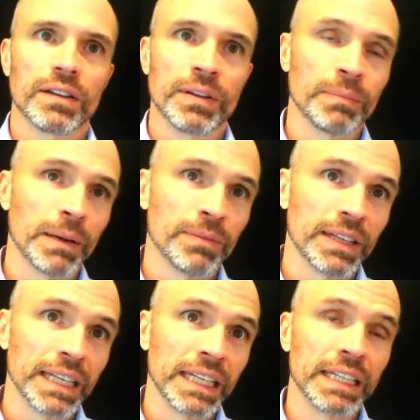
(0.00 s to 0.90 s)
sometimes
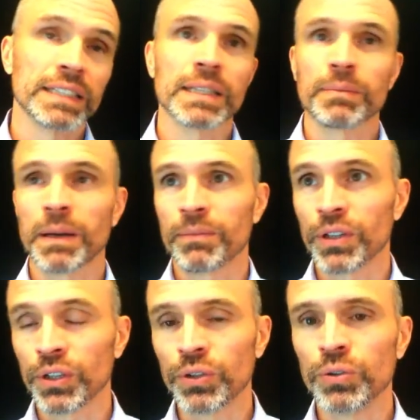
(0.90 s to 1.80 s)
an E, sometimes
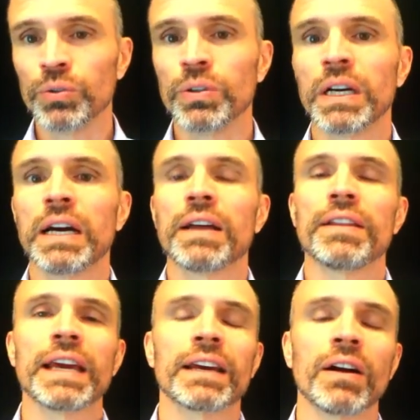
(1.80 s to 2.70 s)
a U,
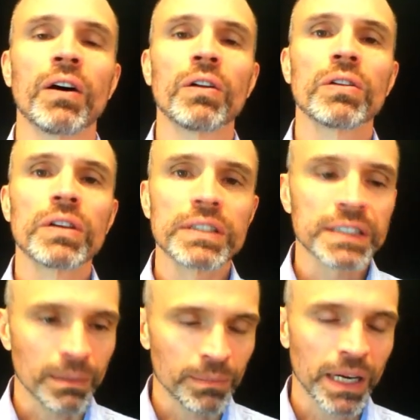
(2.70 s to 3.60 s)
they can all
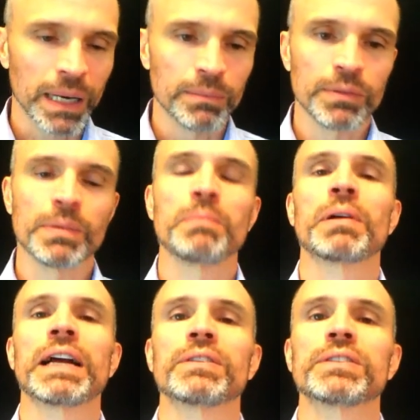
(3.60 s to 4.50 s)
sometimes be
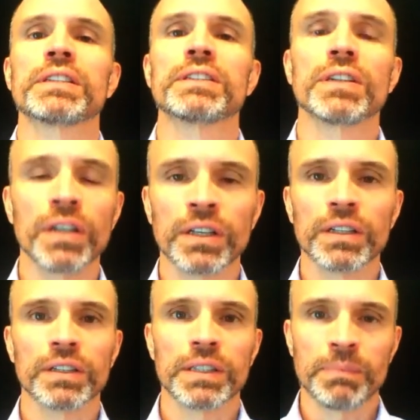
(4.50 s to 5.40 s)
pronounced as
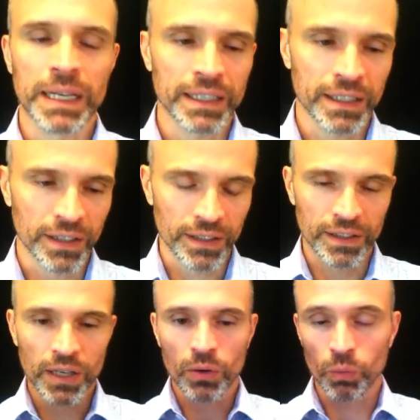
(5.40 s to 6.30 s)
depending
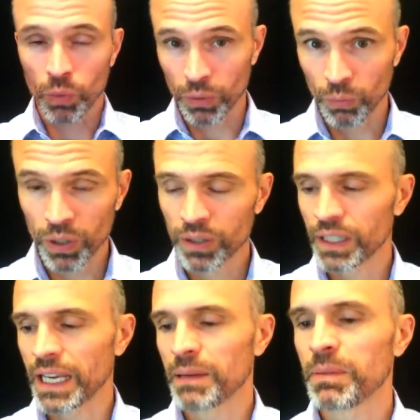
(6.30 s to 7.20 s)
on what
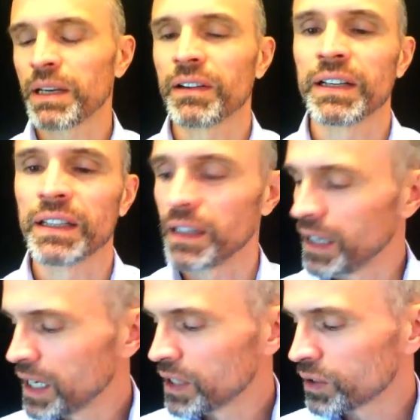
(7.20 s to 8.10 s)
word they appear in.
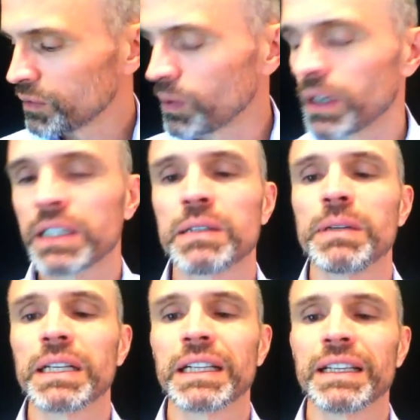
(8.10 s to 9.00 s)
So if you want it to
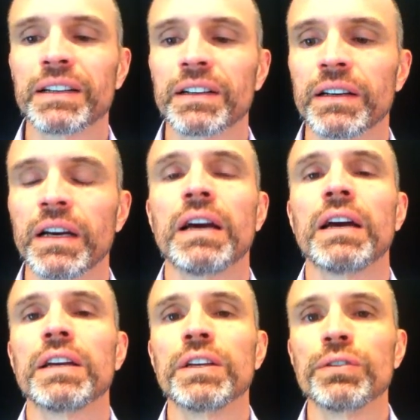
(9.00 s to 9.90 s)
be clear,
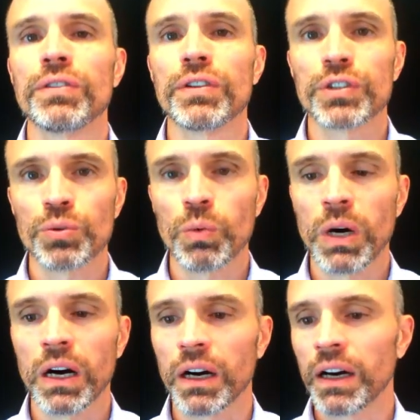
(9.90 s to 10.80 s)
use the
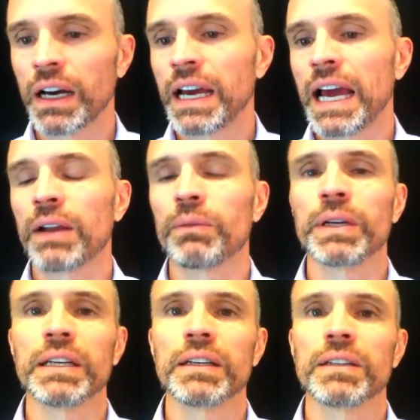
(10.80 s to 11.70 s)
schwa. And
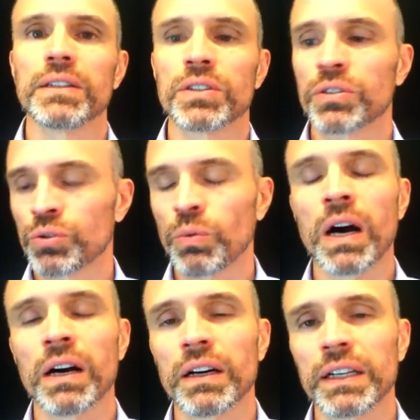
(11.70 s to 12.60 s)

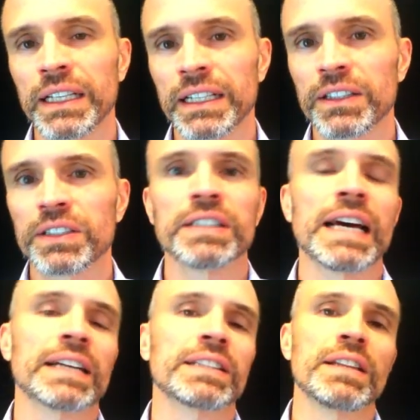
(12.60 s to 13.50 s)
schwa in English is
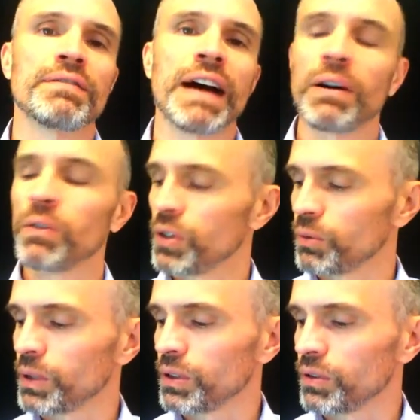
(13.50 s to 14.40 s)
actually the vowel that we